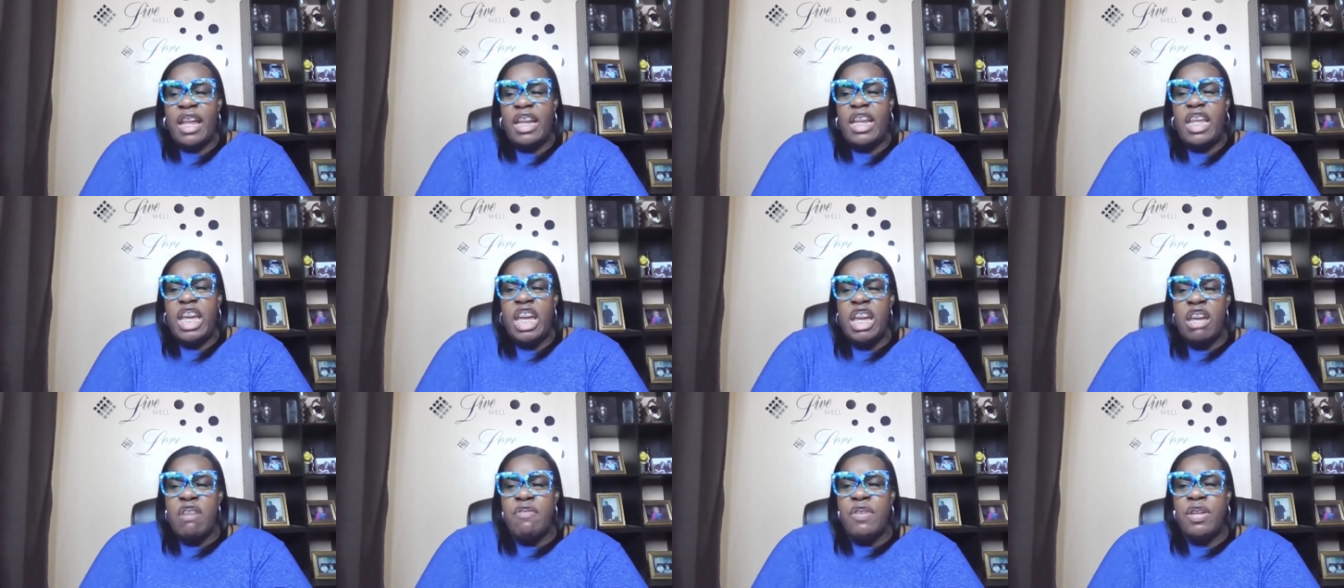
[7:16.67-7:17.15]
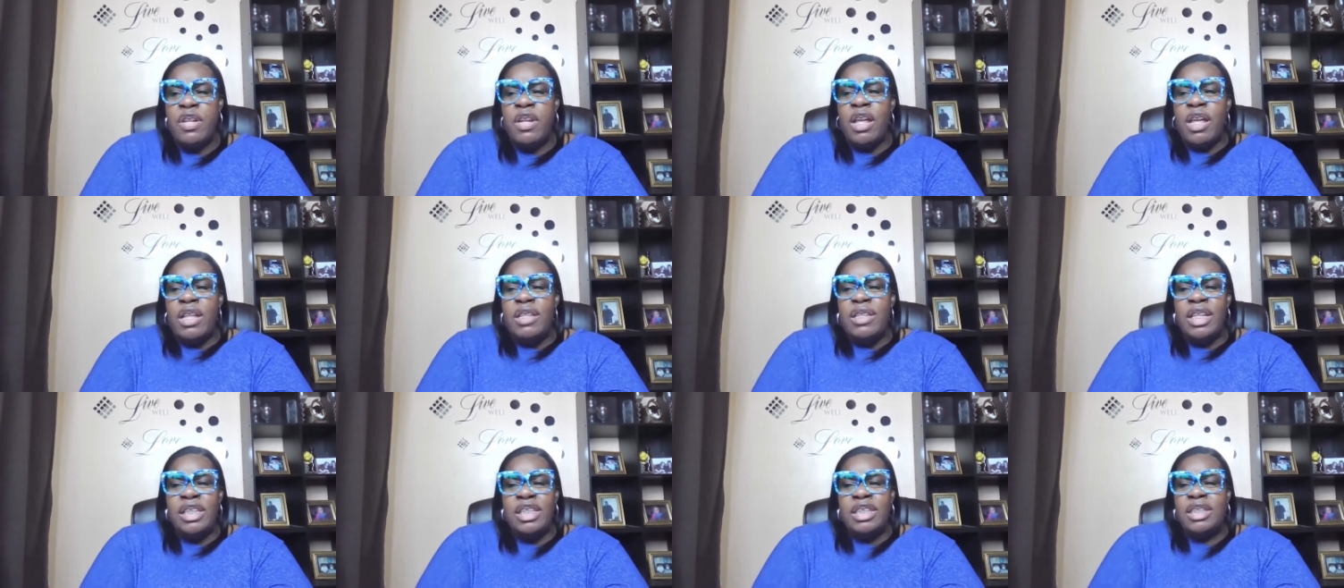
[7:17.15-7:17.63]
that
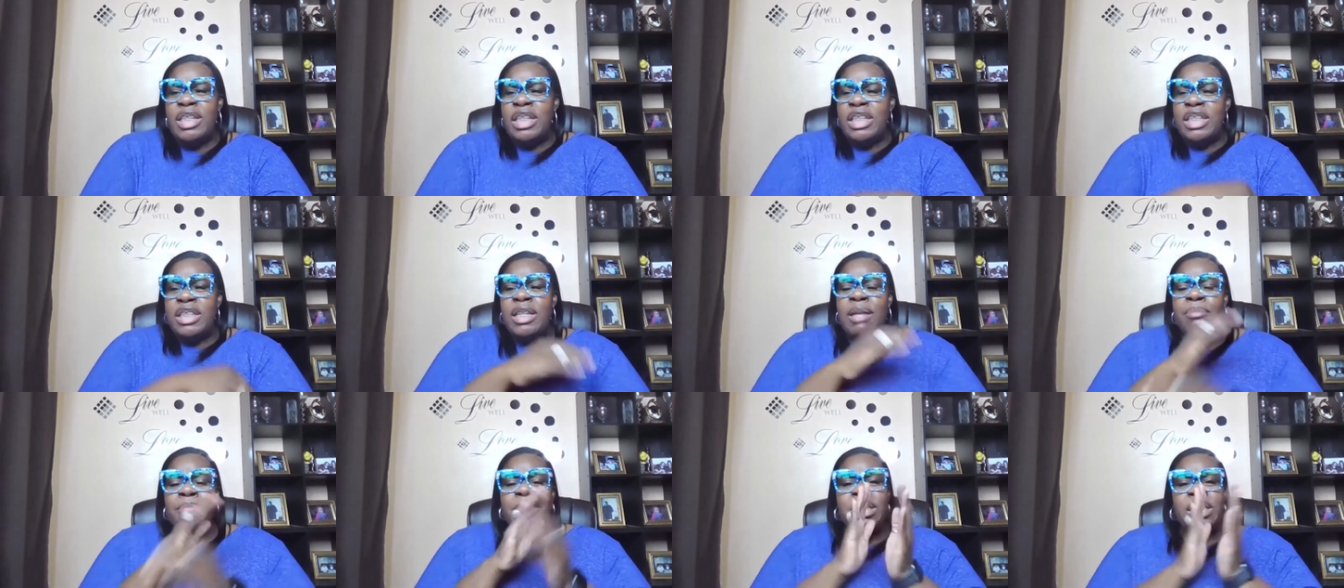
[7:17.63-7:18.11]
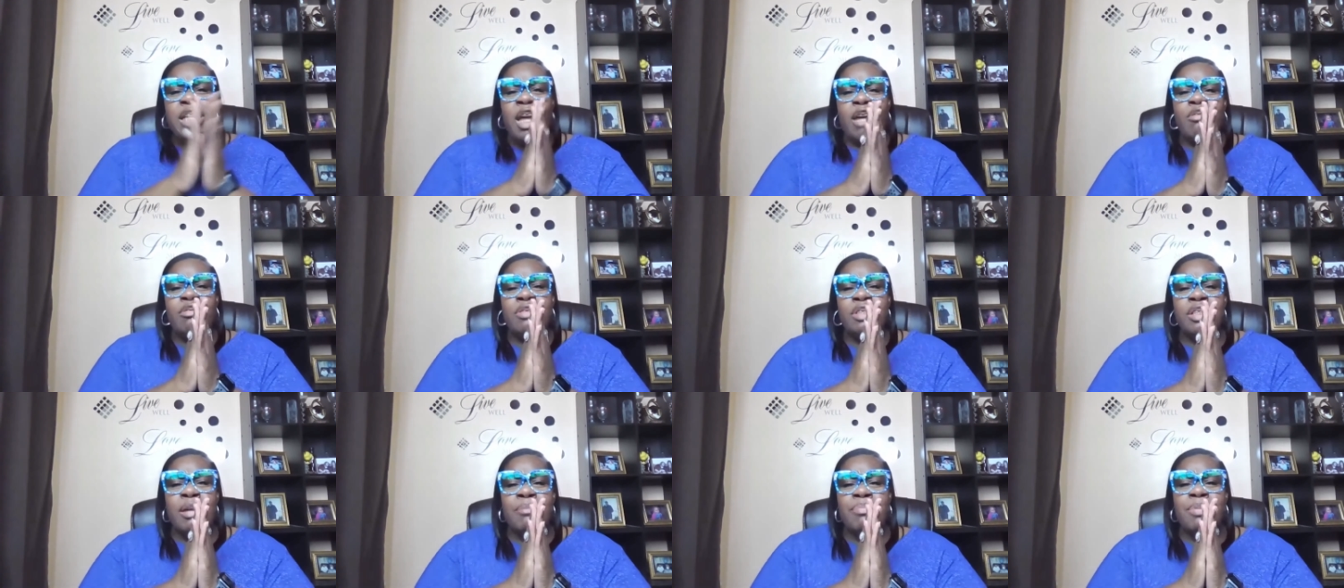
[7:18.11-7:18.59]
even let's, let's let me
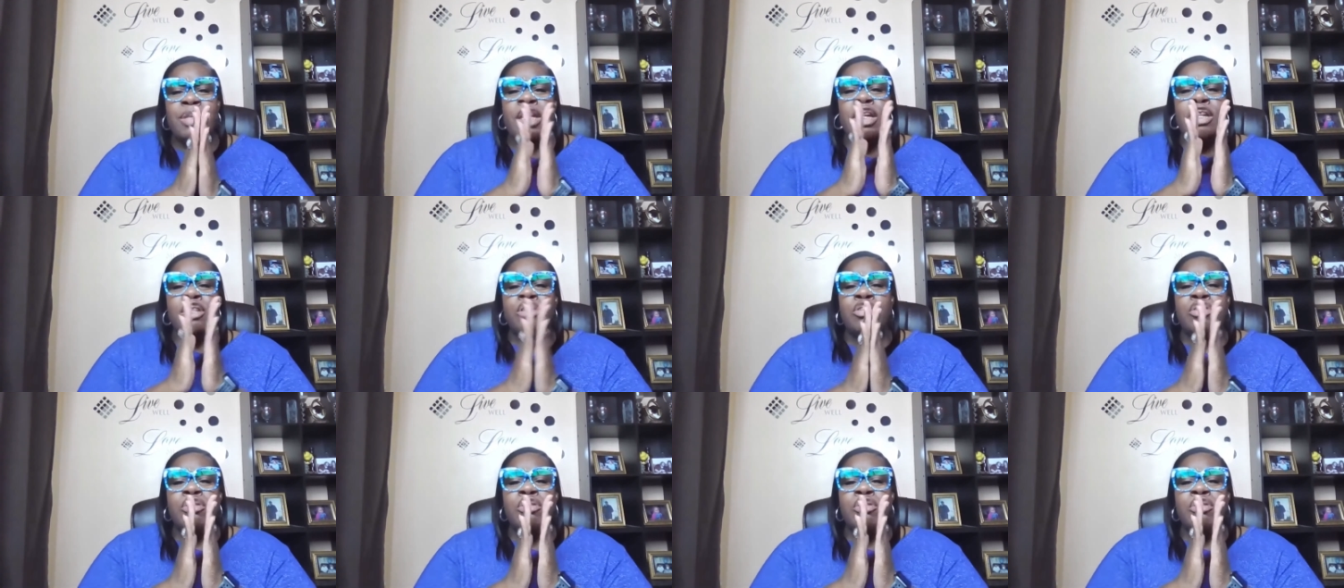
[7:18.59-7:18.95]
tell you something.